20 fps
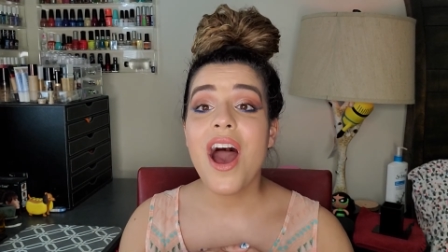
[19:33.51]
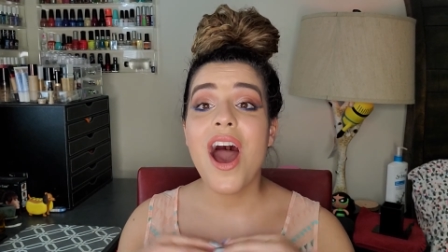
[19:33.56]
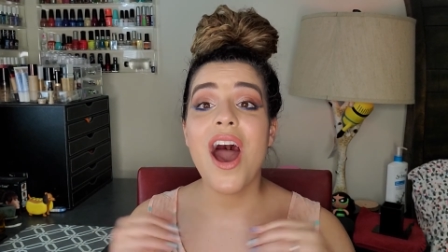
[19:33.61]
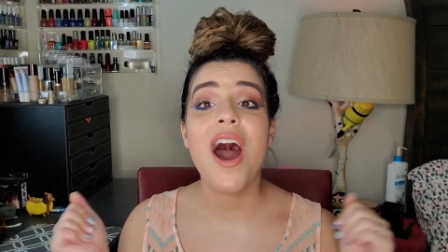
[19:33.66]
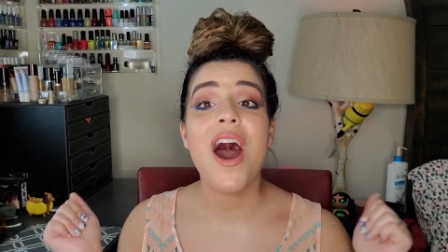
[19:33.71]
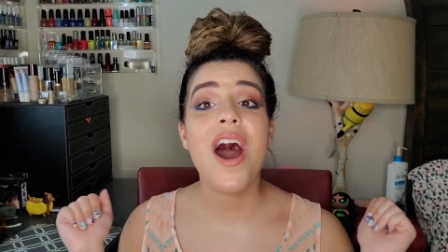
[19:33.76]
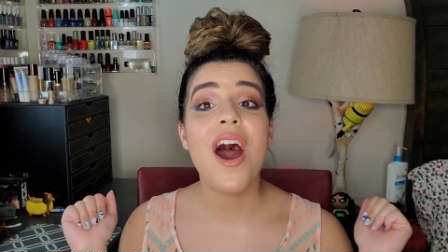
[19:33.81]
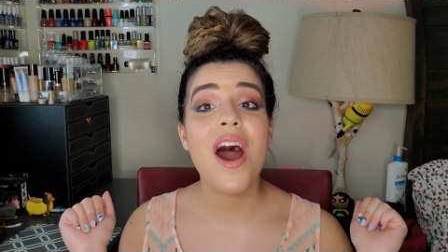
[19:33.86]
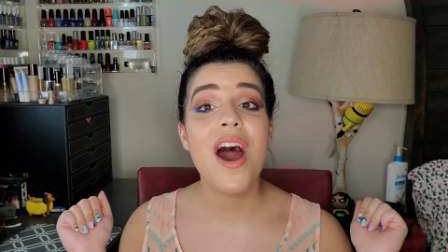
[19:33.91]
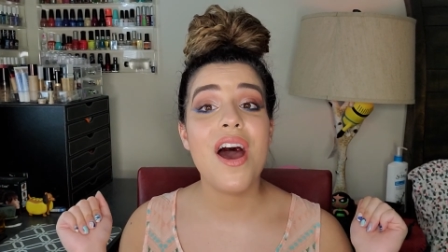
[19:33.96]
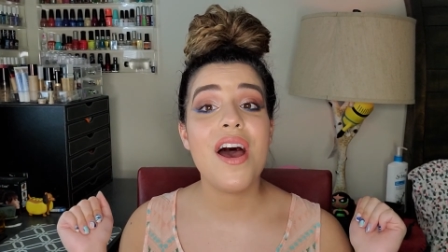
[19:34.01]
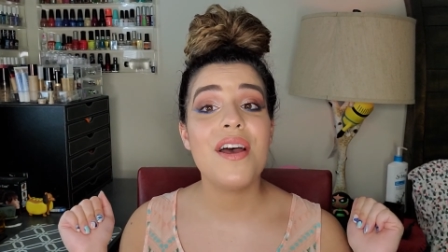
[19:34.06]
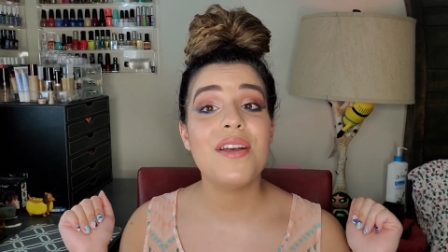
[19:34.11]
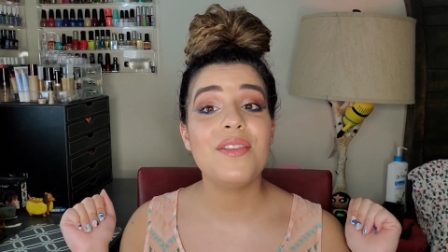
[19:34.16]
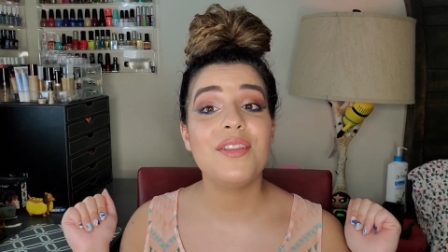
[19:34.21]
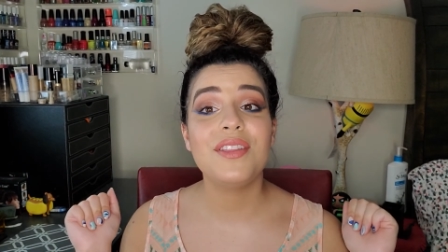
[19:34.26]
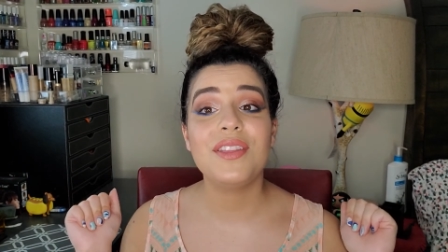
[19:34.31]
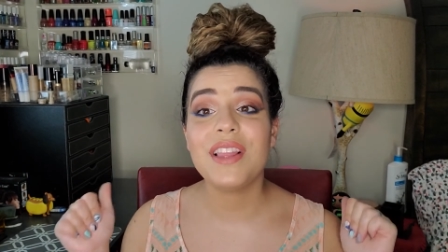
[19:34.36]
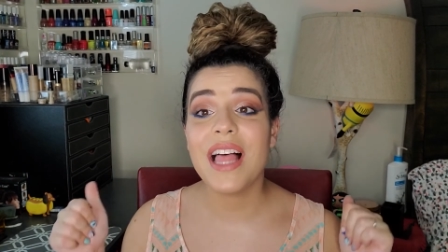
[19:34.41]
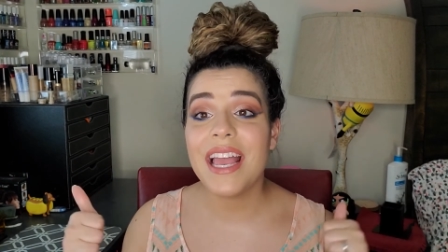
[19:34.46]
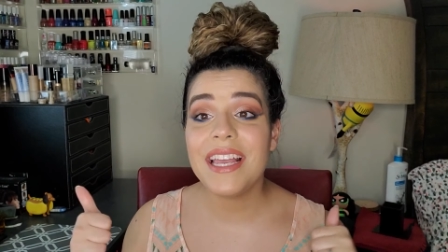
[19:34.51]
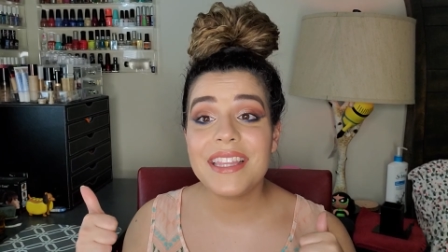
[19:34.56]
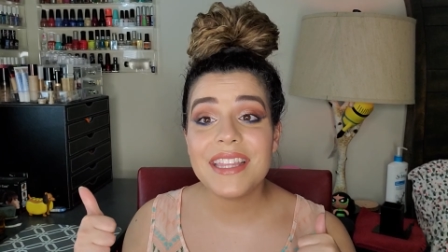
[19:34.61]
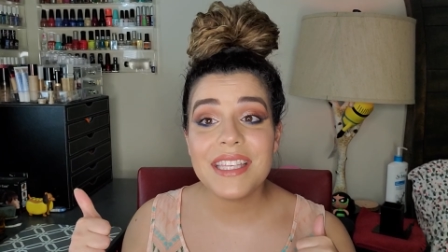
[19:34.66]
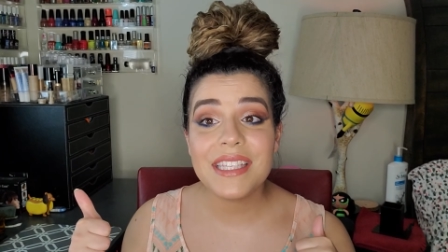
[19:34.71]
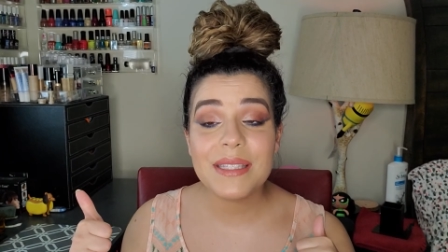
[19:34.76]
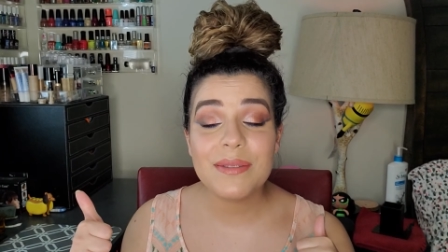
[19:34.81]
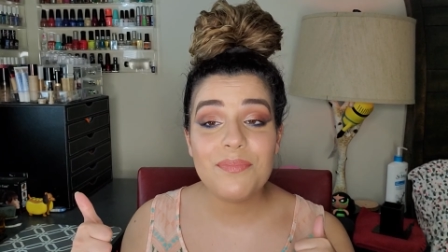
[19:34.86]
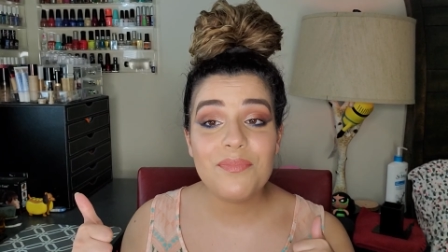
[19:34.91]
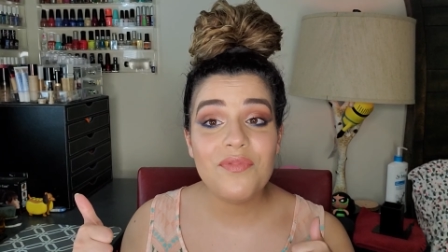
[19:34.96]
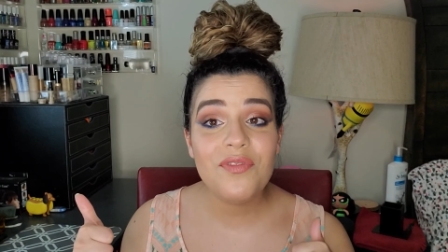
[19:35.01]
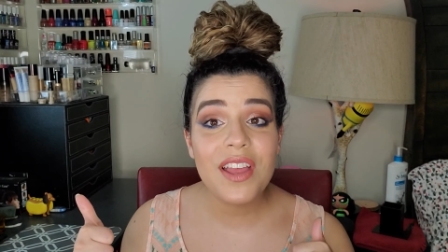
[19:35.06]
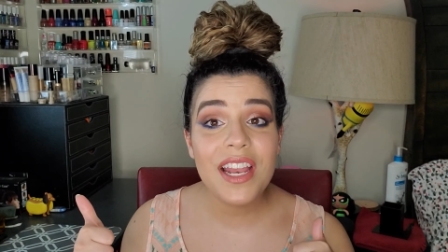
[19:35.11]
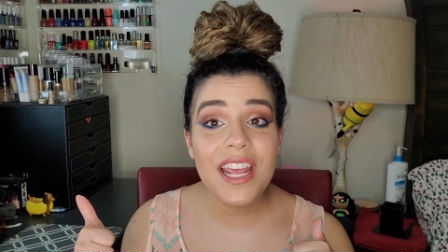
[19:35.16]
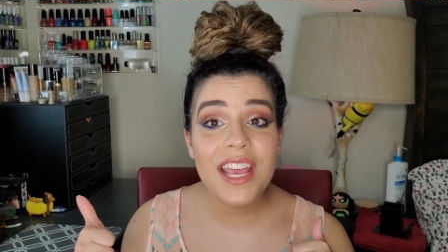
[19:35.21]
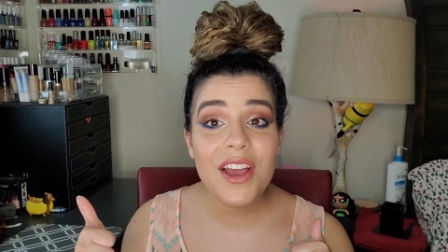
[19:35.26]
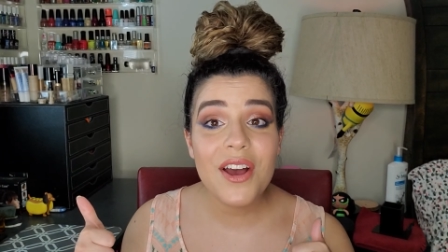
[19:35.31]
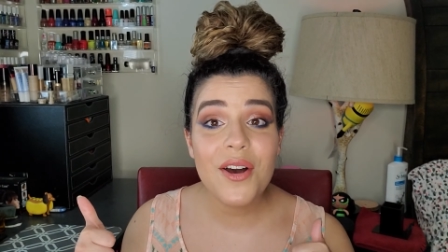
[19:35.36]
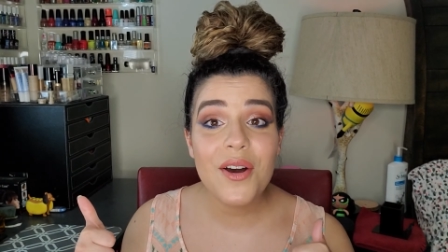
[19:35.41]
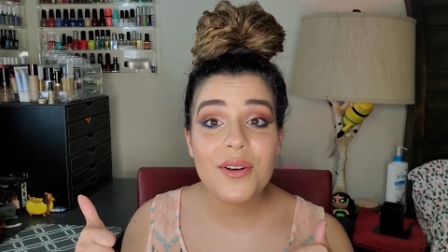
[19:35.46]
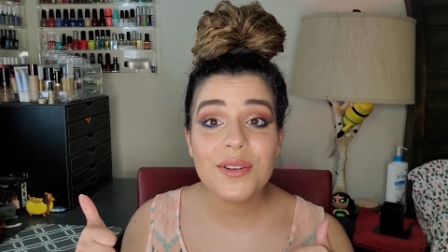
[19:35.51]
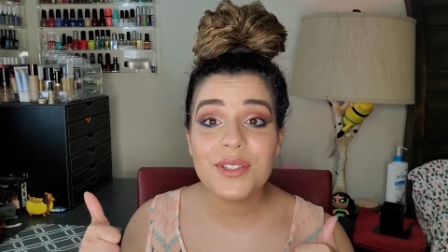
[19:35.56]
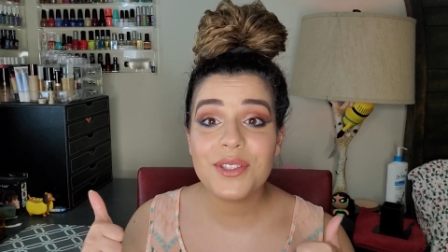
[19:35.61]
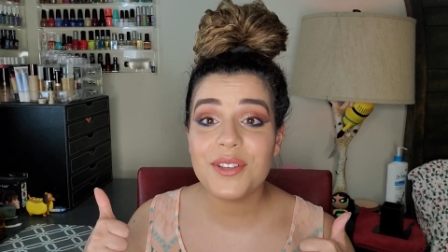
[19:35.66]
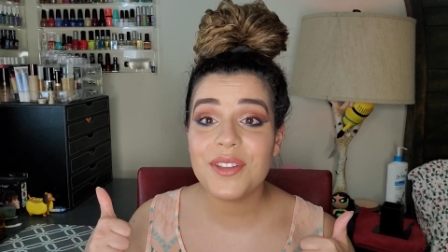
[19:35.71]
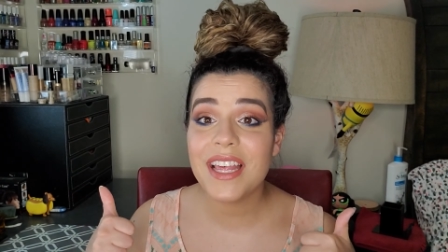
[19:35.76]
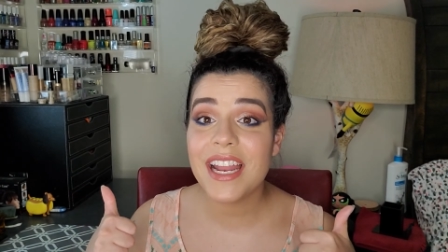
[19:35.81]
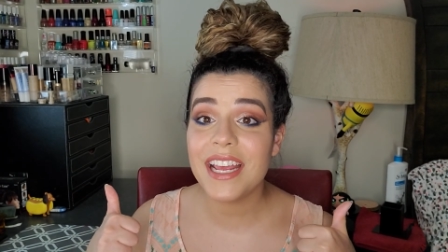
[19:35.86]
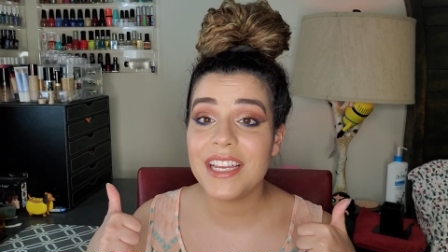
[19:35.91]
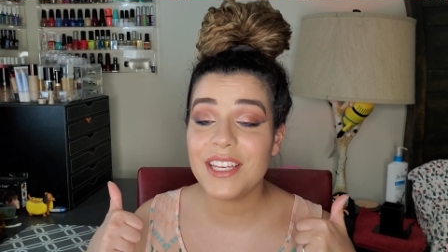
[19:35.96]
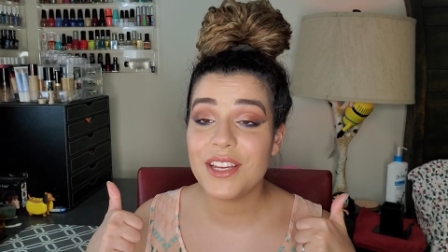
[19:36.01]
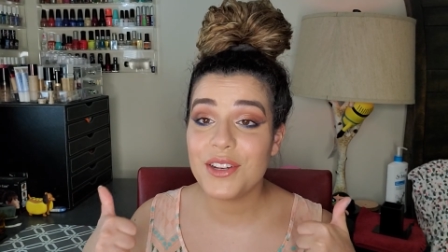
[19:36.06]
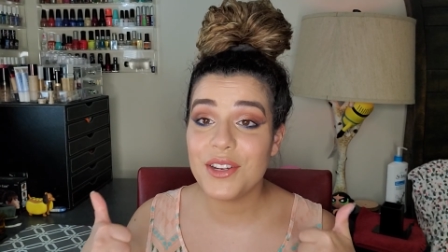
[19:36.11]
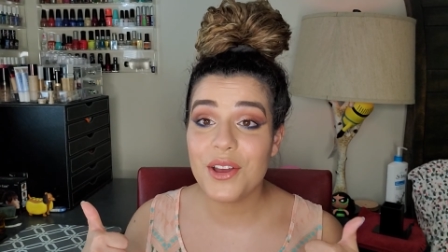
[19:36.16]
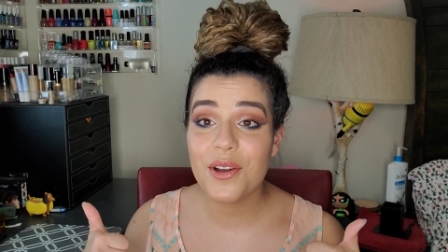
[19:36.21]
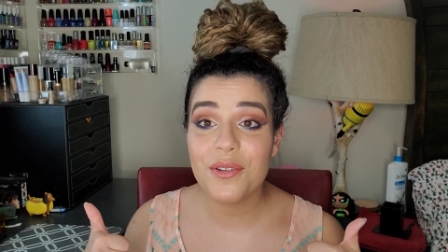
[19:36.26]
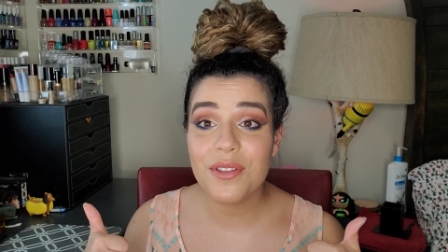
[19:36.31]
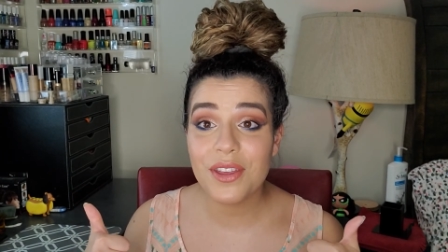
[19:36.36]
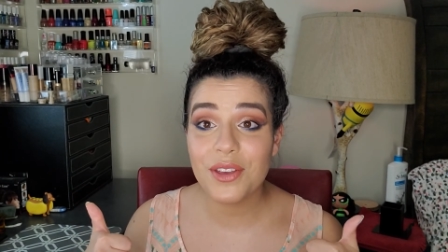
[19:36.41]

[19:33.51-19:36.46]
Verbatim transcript: uh, like this video so that I can know